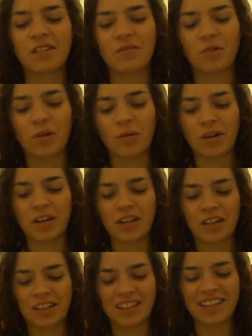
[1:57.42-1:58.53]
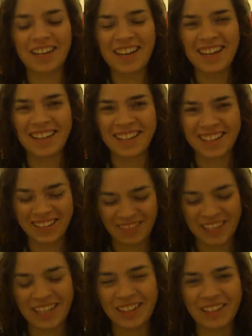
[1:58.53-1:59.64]
forward. A
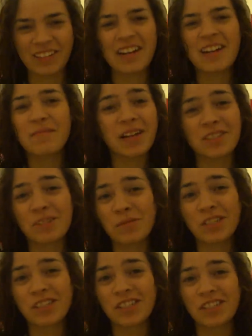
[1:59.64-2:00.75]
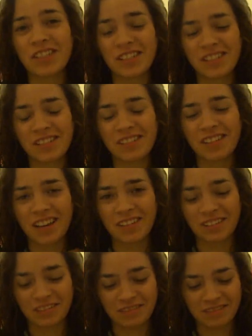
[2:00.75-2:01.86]
little, not superstitious, I just, I don't
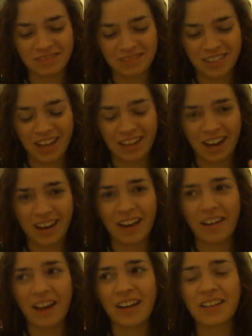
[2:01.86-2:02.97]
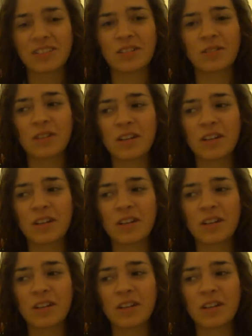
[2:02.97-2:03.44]
know. I like to